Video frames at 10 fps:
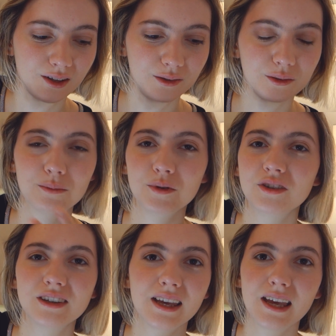to the
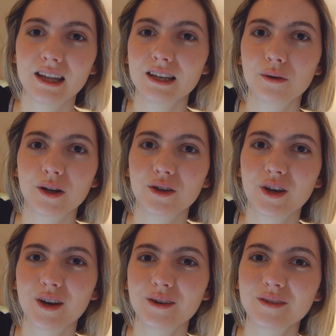music anywhere you
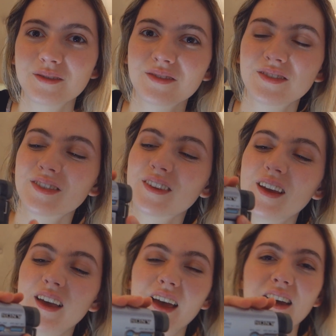go,
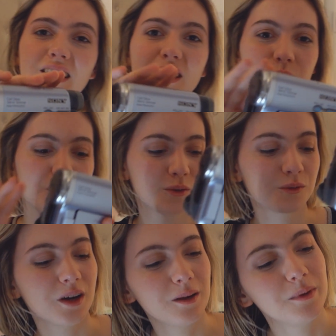and it was right